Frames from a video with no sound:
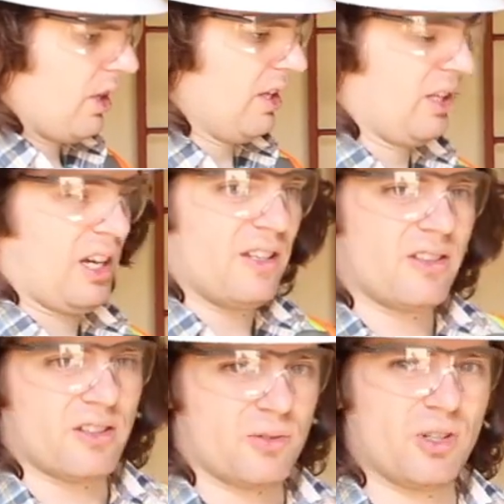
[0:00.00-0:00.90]
In the case
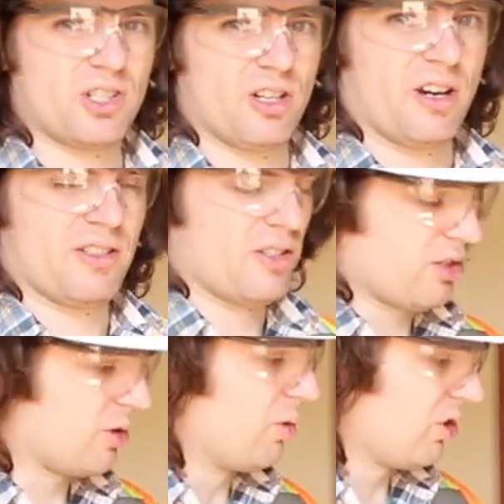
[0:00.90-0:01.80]
that the switchgear has a
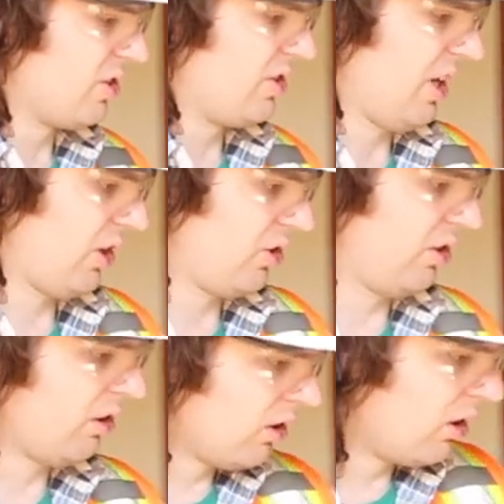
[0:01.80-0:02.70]
distribution section,